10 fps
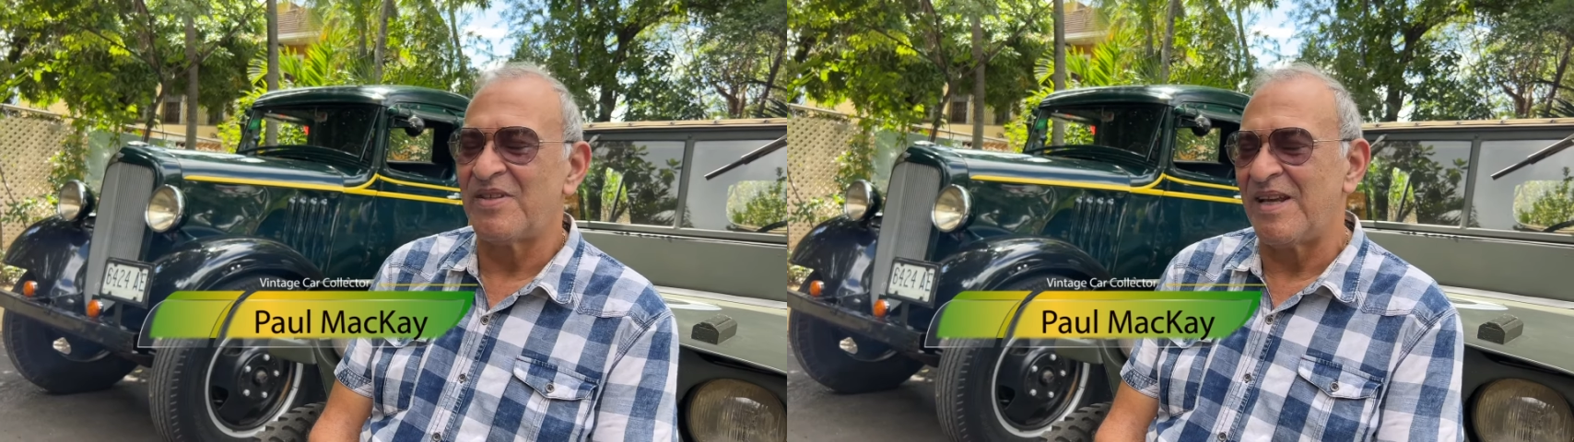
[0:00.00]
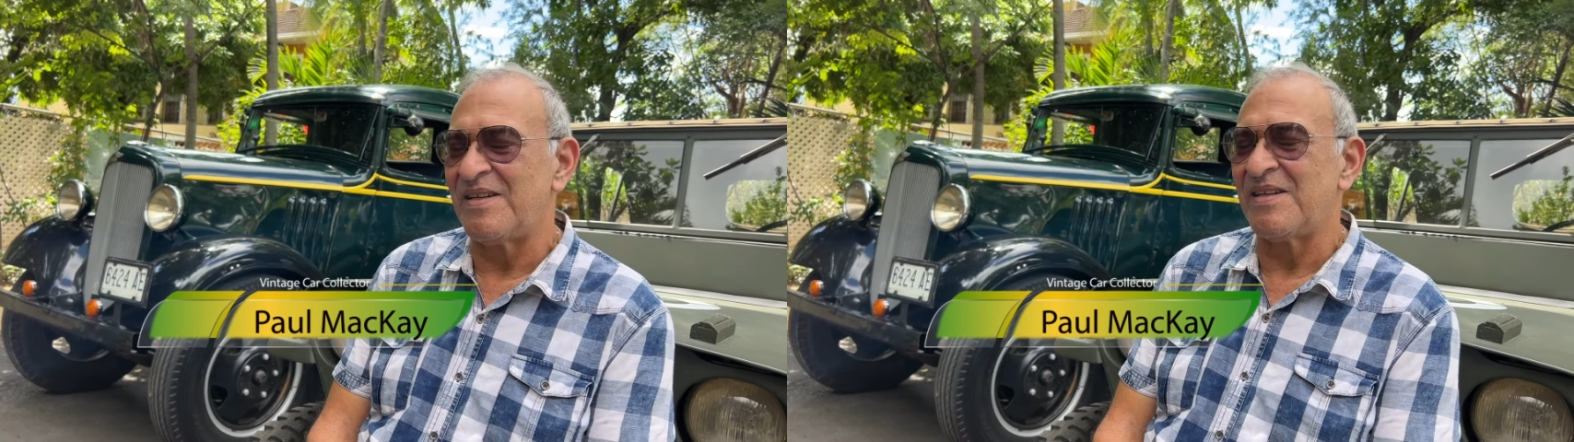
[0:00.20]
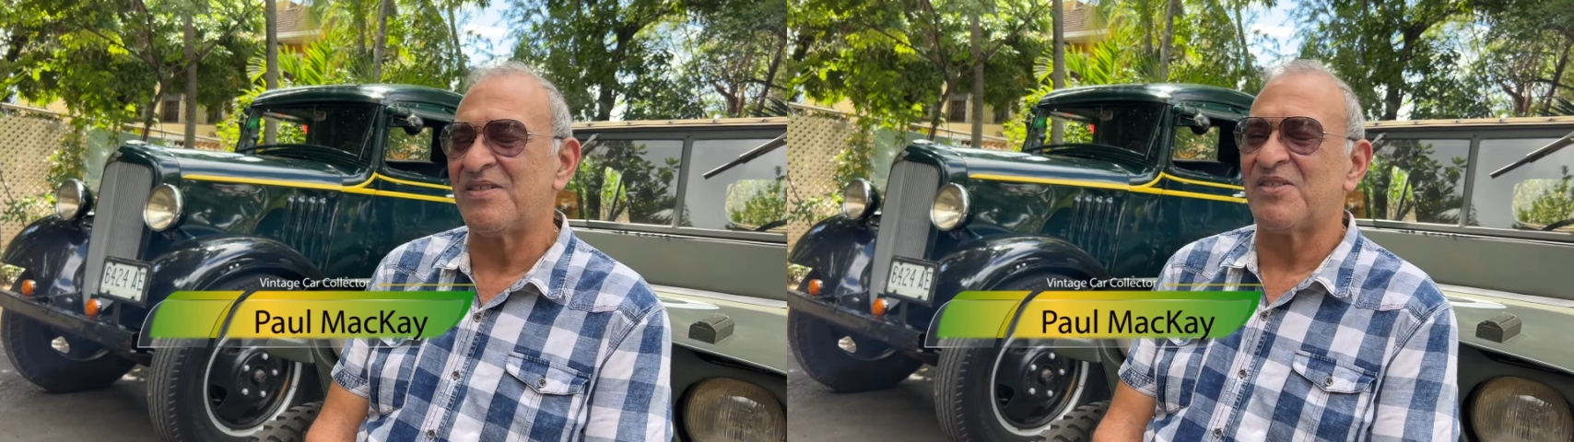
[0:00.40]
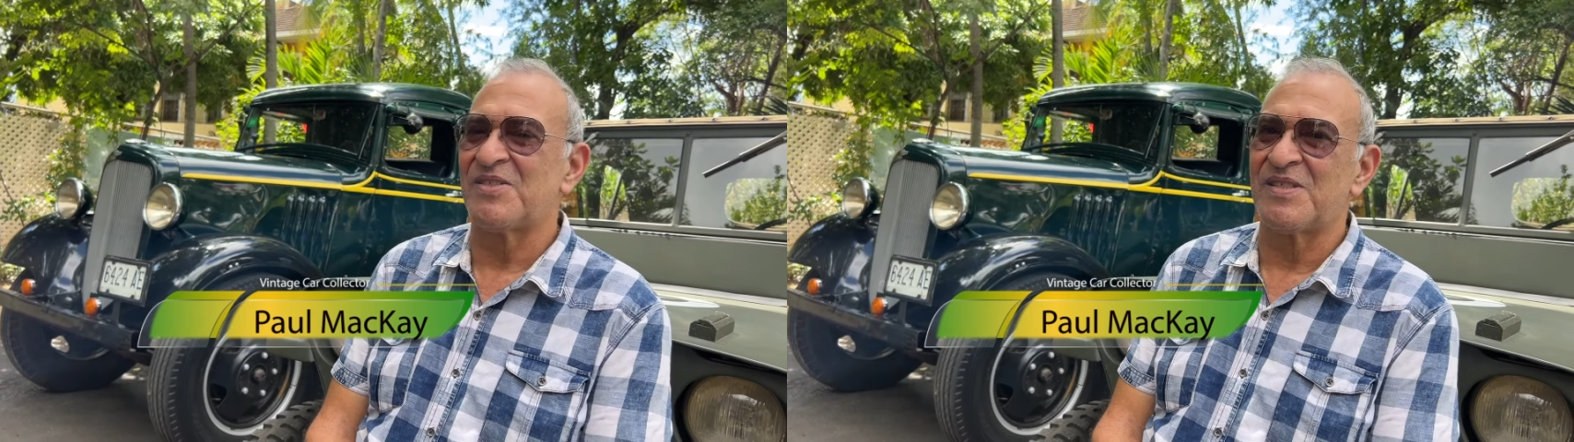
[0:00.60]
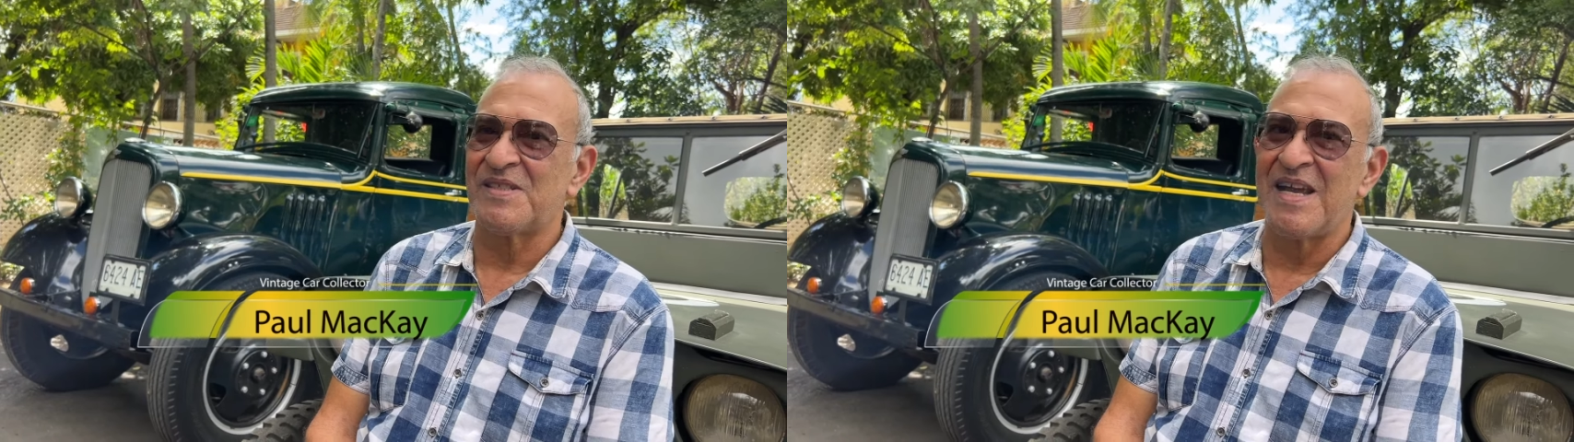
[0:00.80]
then you
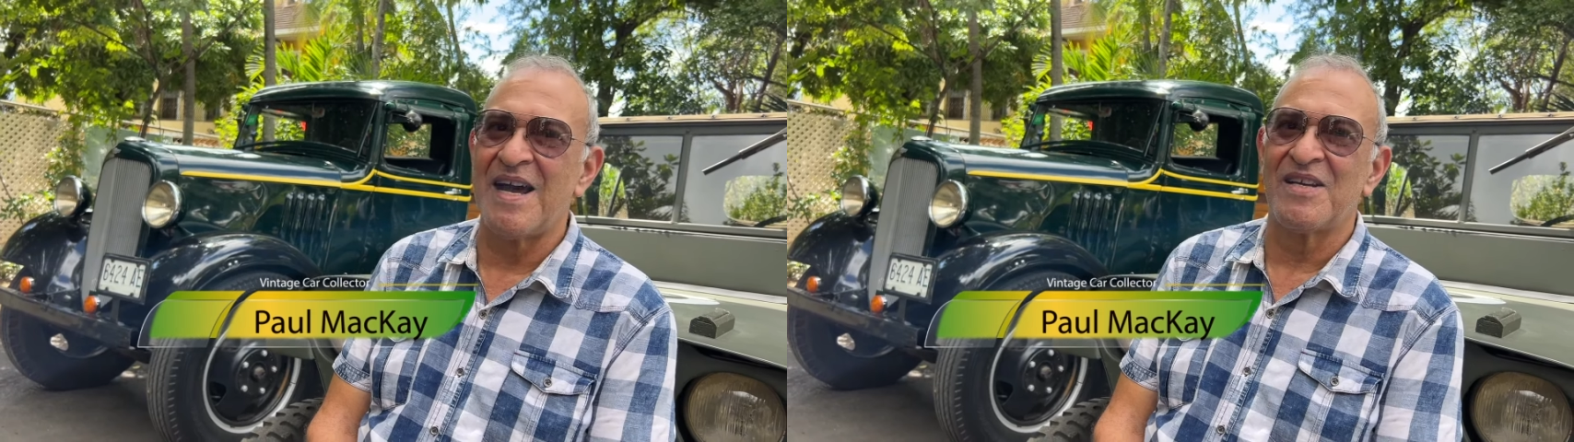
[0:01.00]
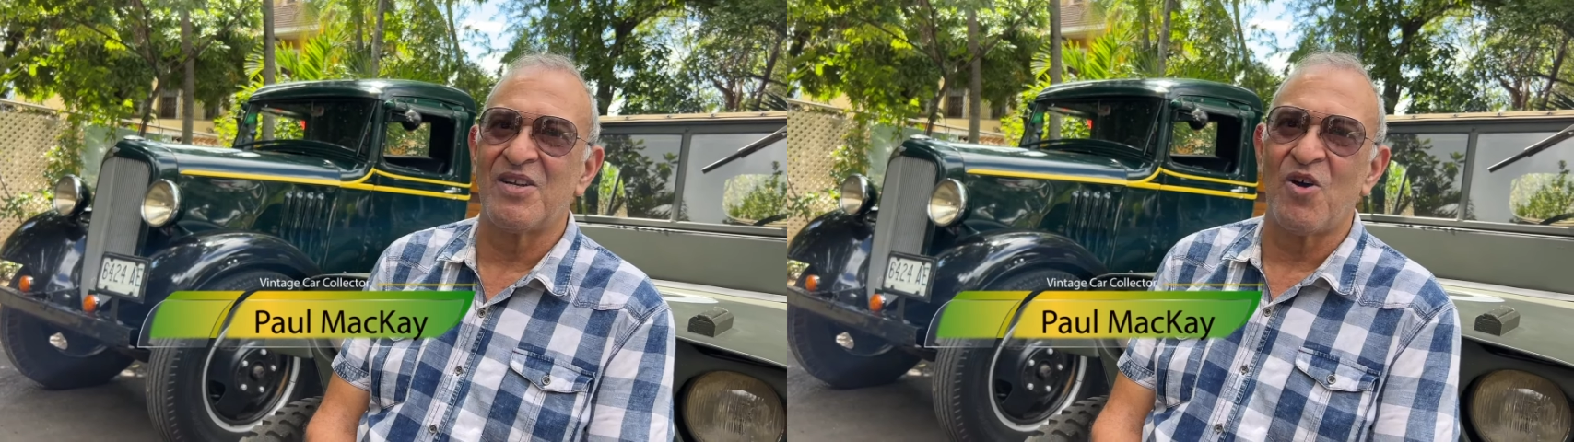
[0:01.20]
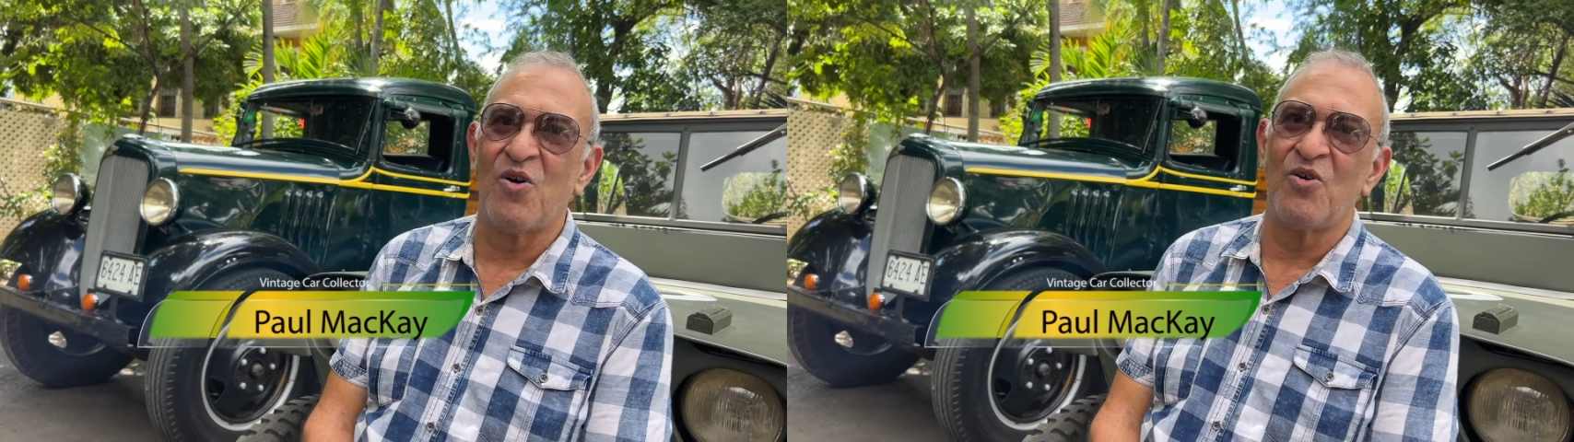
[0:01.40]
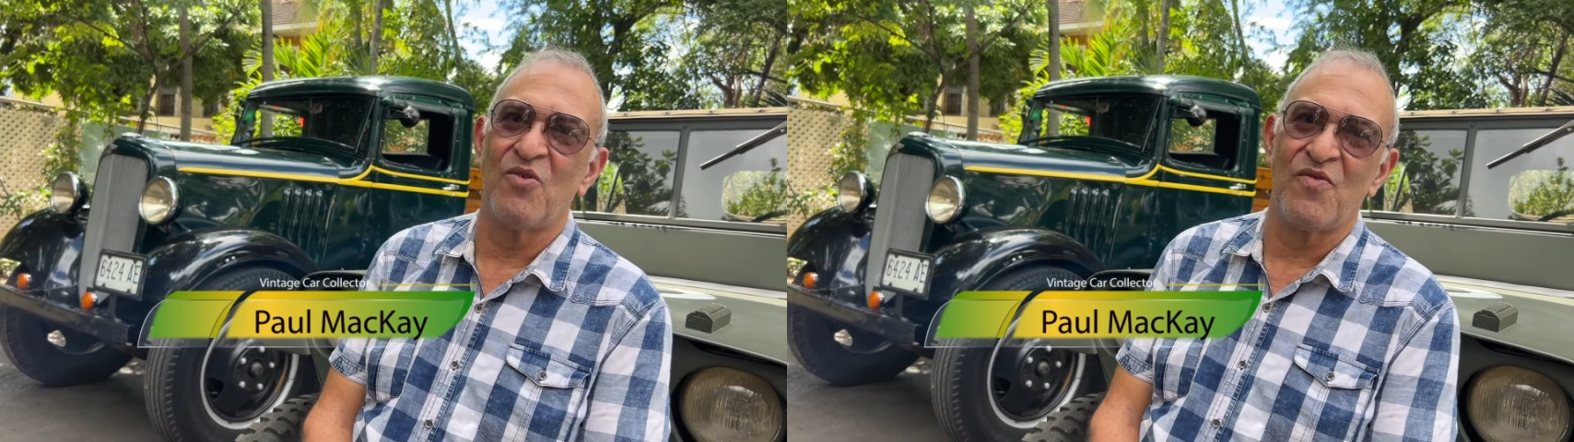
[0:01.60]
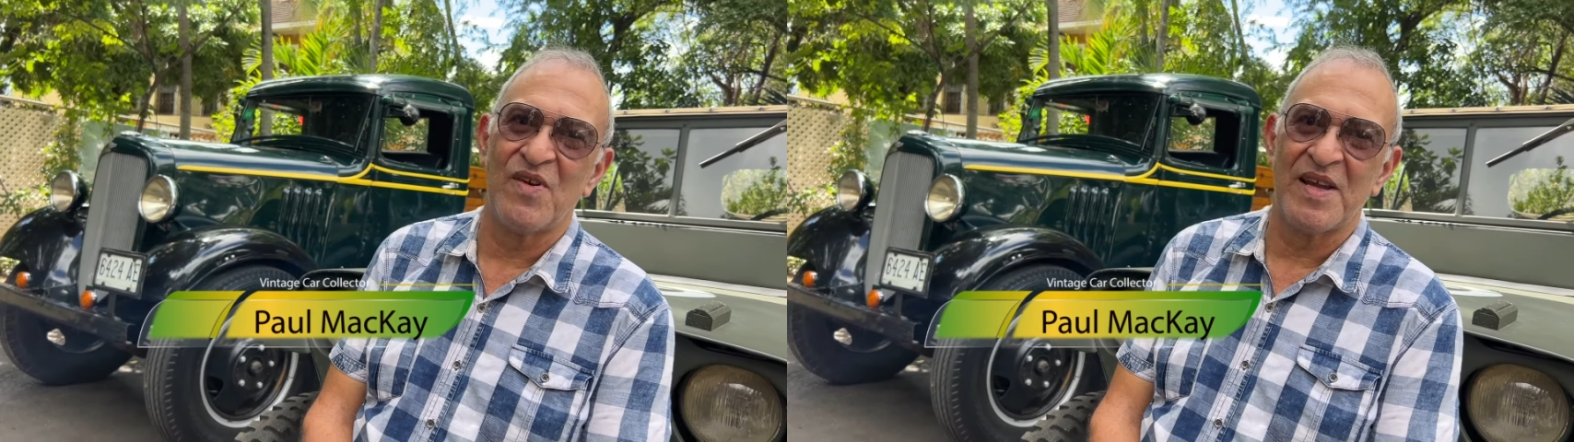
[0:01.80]
start all
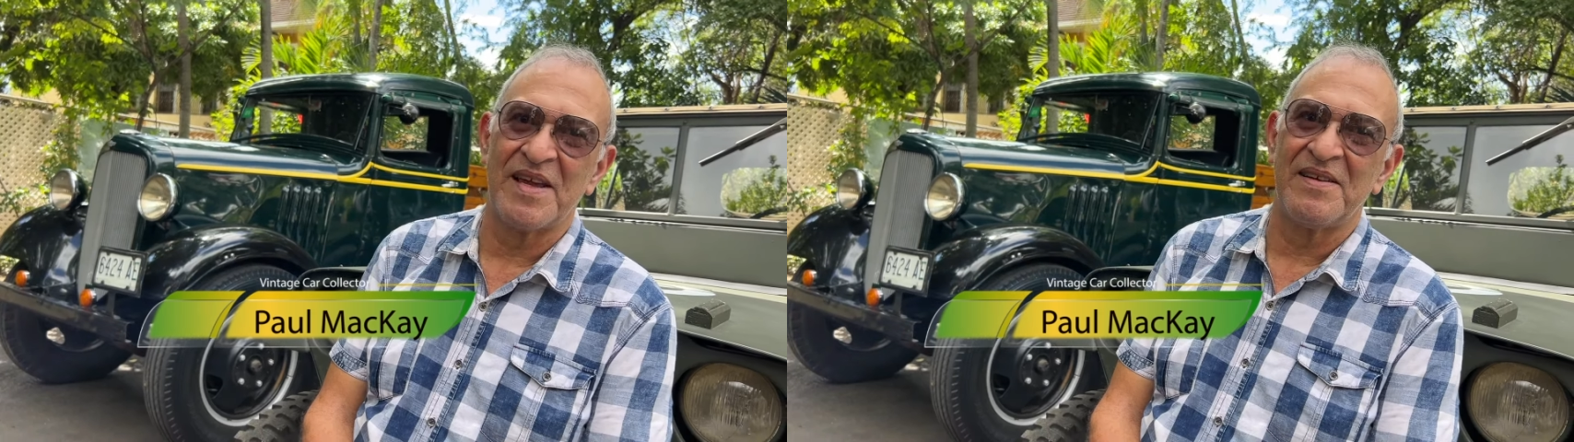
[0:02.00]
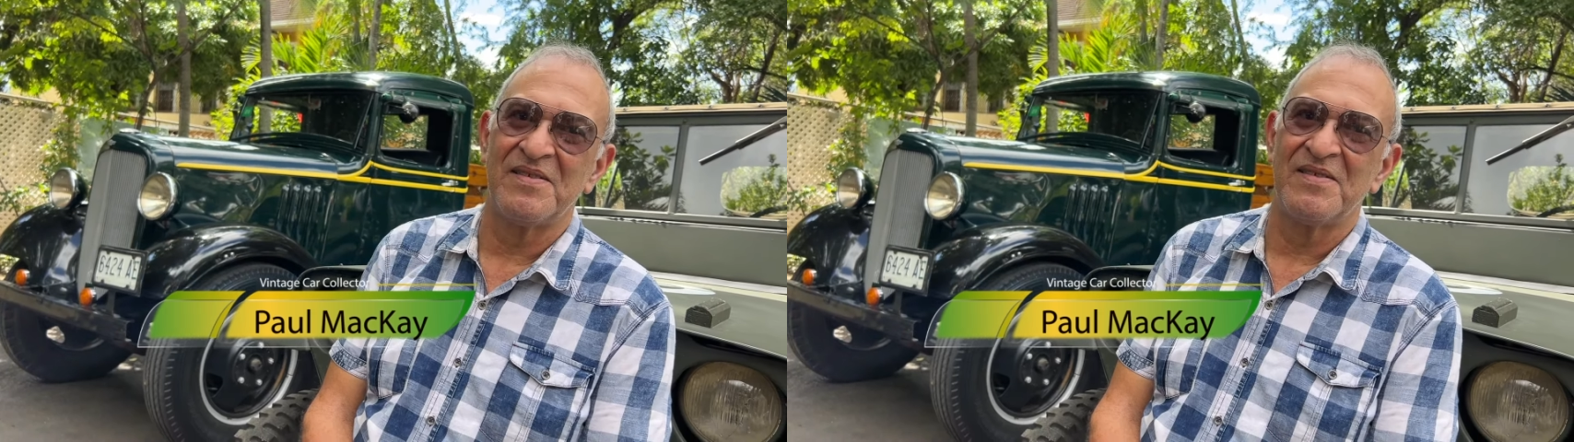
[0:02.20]
over again.